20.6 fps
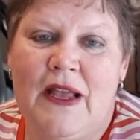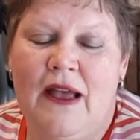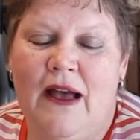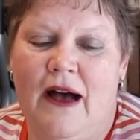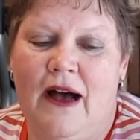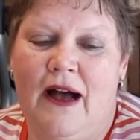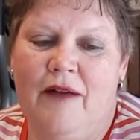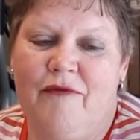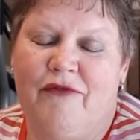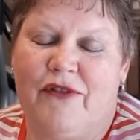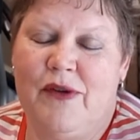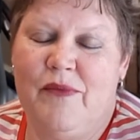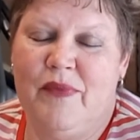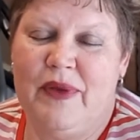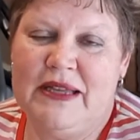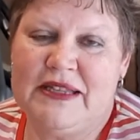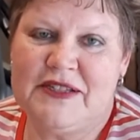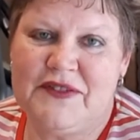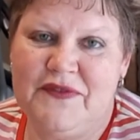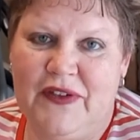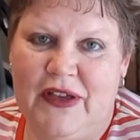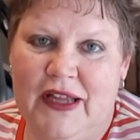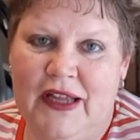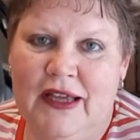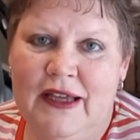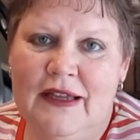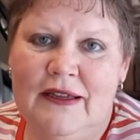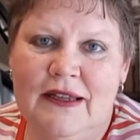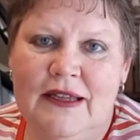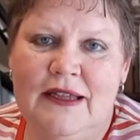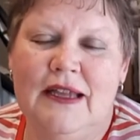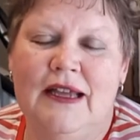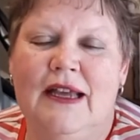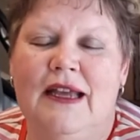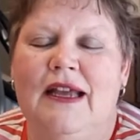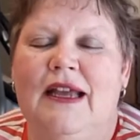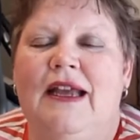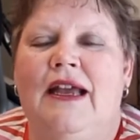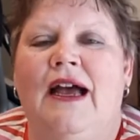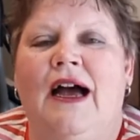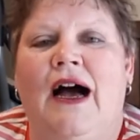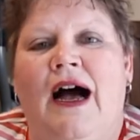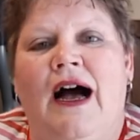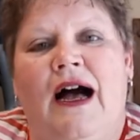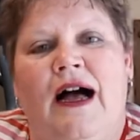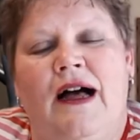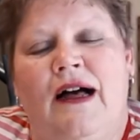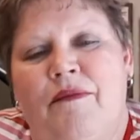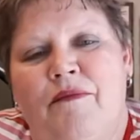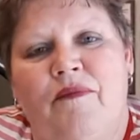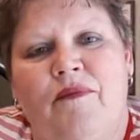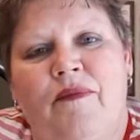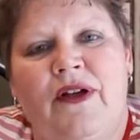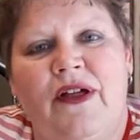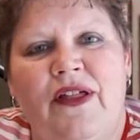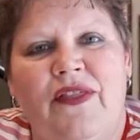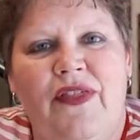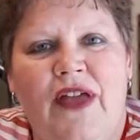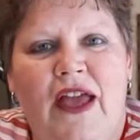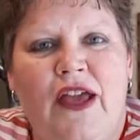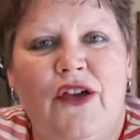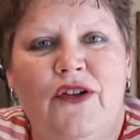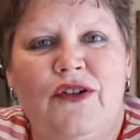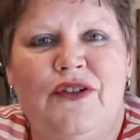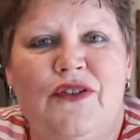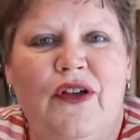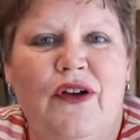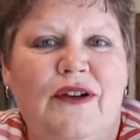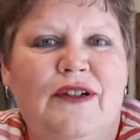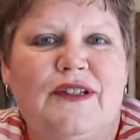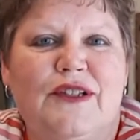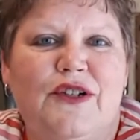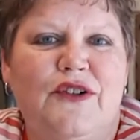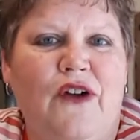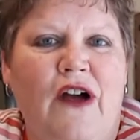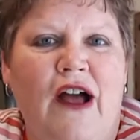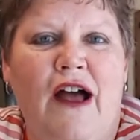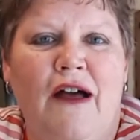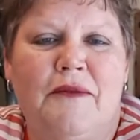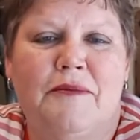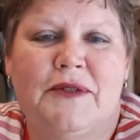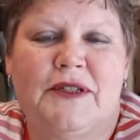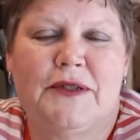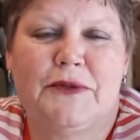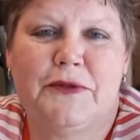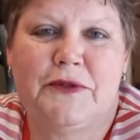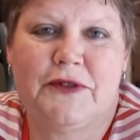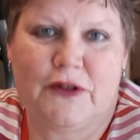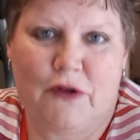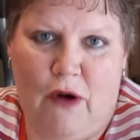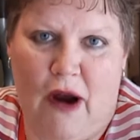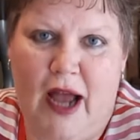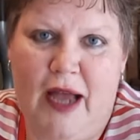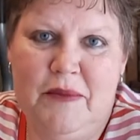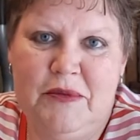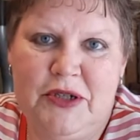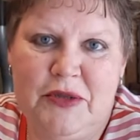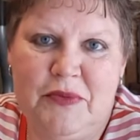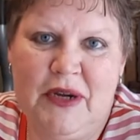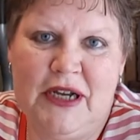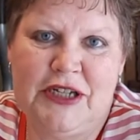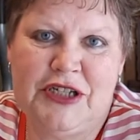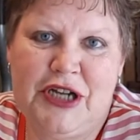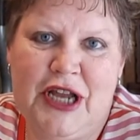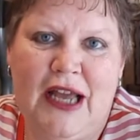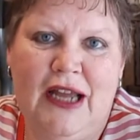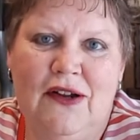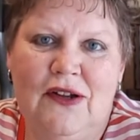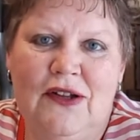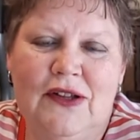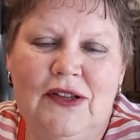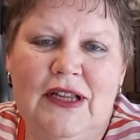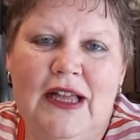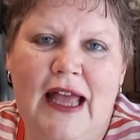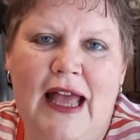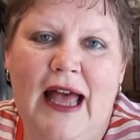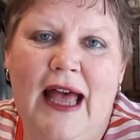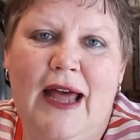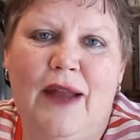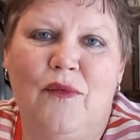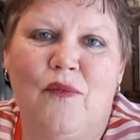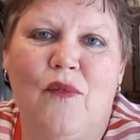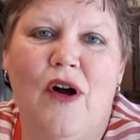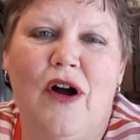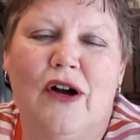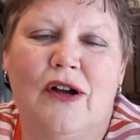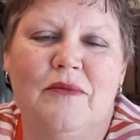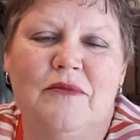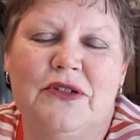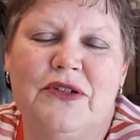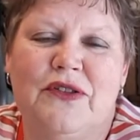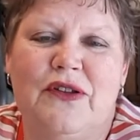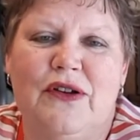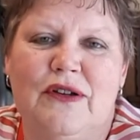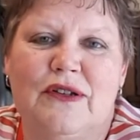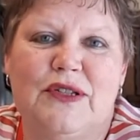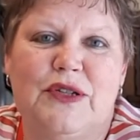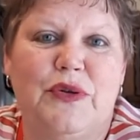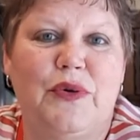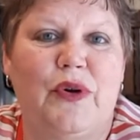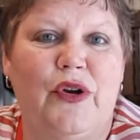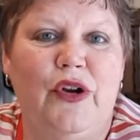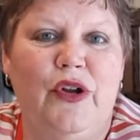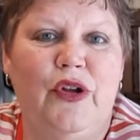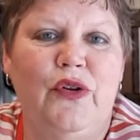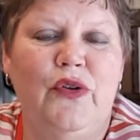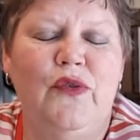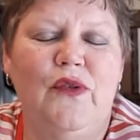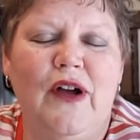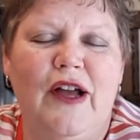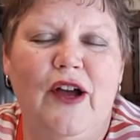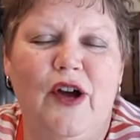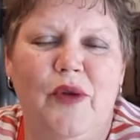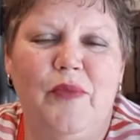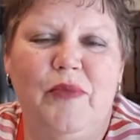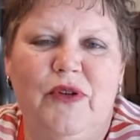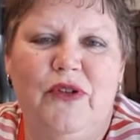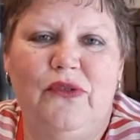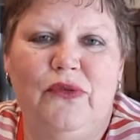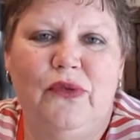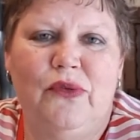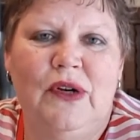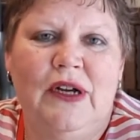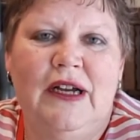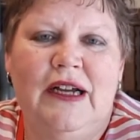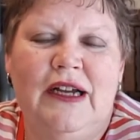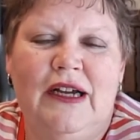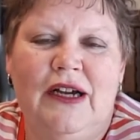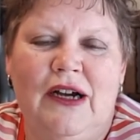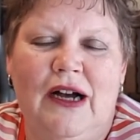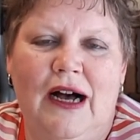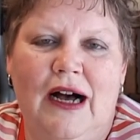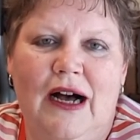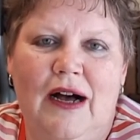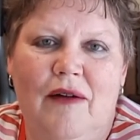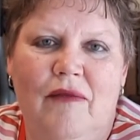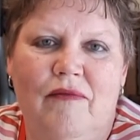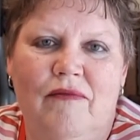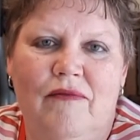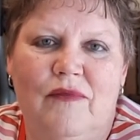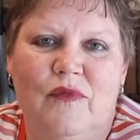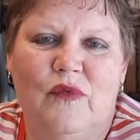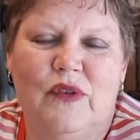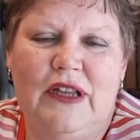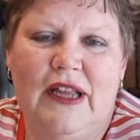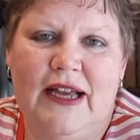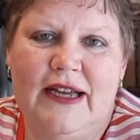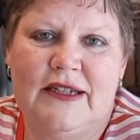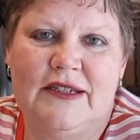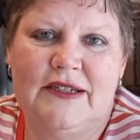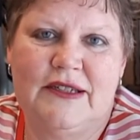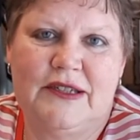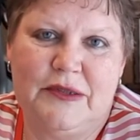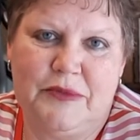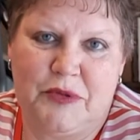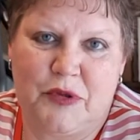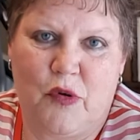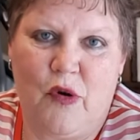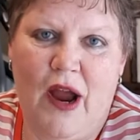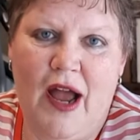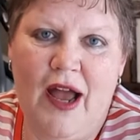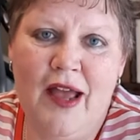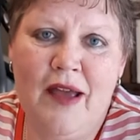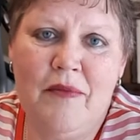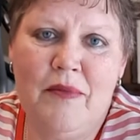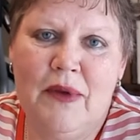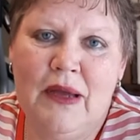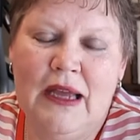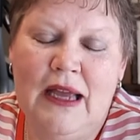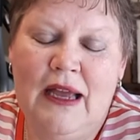I'm from Pennsylvania. Um, thank you to those who have subscribed to my channel and welcome to those who are new. I hope you um, would like to subscribe.